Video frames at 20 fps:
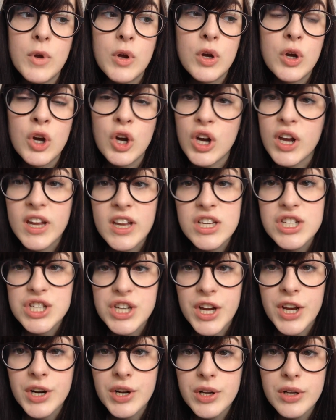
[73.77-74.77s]
cooking
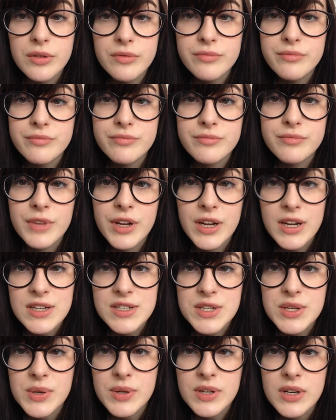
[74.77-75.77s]
channel, I
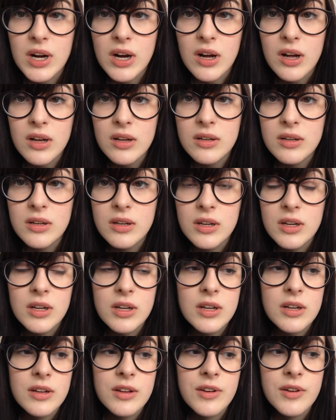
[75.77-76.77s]
guess you could call,
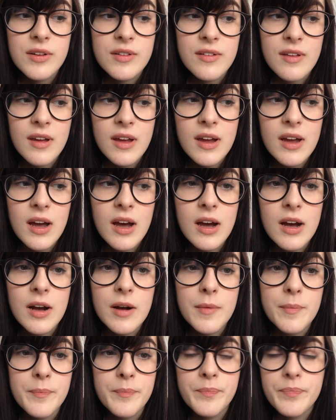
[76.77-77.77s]
you could say.
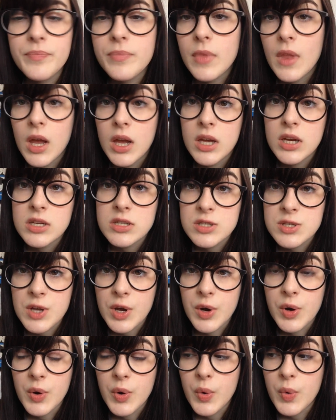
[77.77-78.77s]
Um,
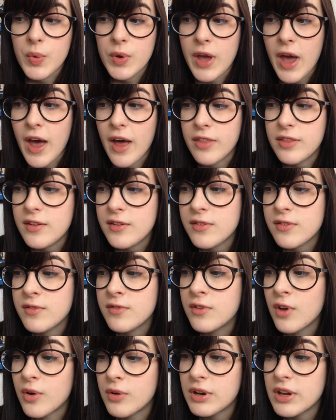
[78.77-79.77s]
so yeah, these
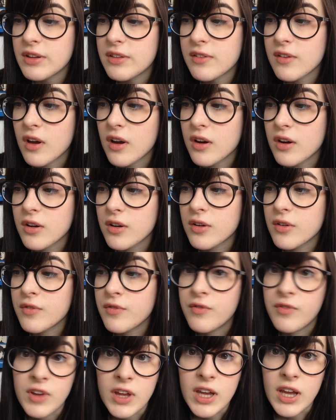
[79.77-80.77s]
donuts are
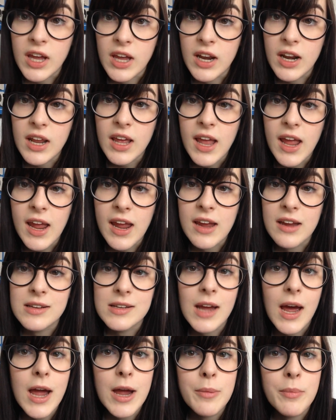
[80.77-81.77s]
vegan,
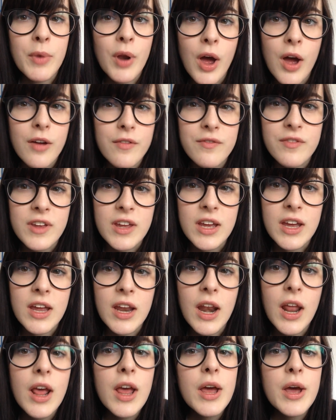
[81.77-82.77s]
and I am not
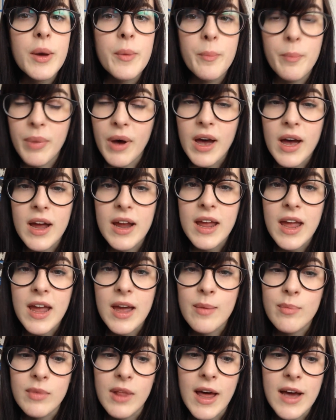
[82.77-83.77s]
vegan, but I
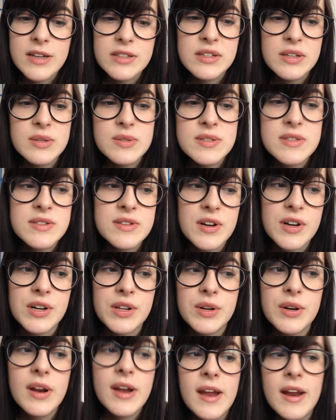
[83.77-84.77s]
am lactose
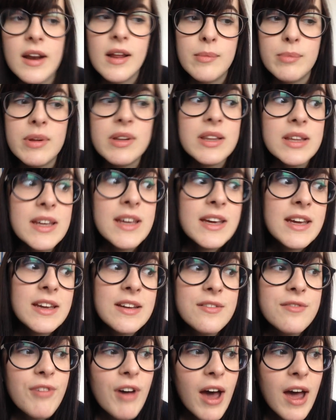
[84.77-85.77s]
intolerant, and I
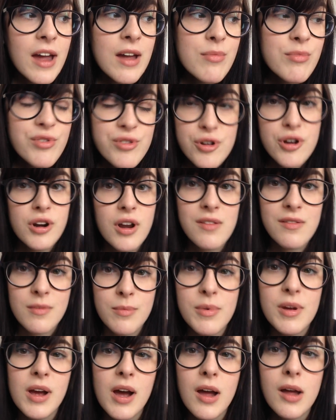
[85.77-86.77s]
believe I am starting to
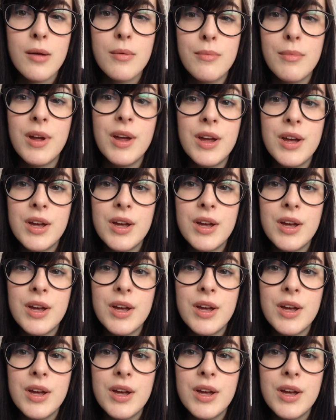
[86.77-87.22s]
become